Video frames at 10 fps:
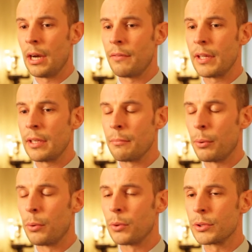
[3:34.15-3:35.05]
I think the
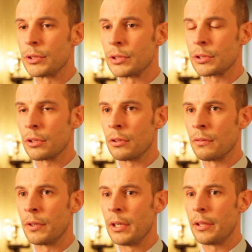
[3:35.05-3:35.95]
importance
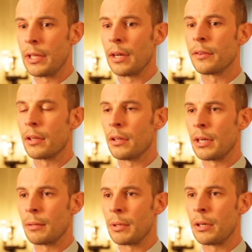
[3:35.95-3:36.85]
of the underlying